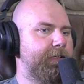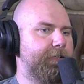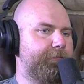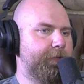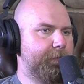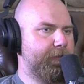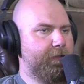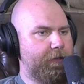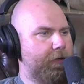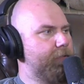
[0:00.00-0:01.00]
And they filmed
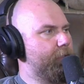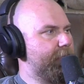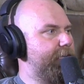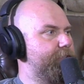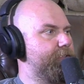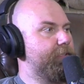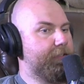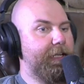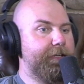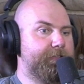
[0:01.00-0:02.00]
it on location.
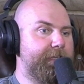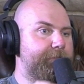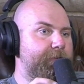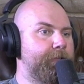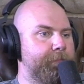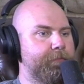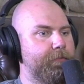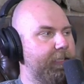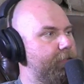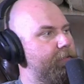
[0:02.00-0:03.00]
Like they
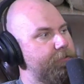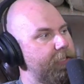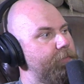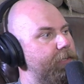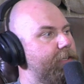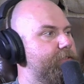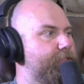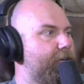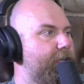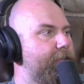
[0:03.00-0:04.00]
filmed the scene where he gets
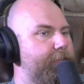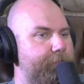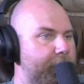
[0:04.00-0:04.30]
shot. They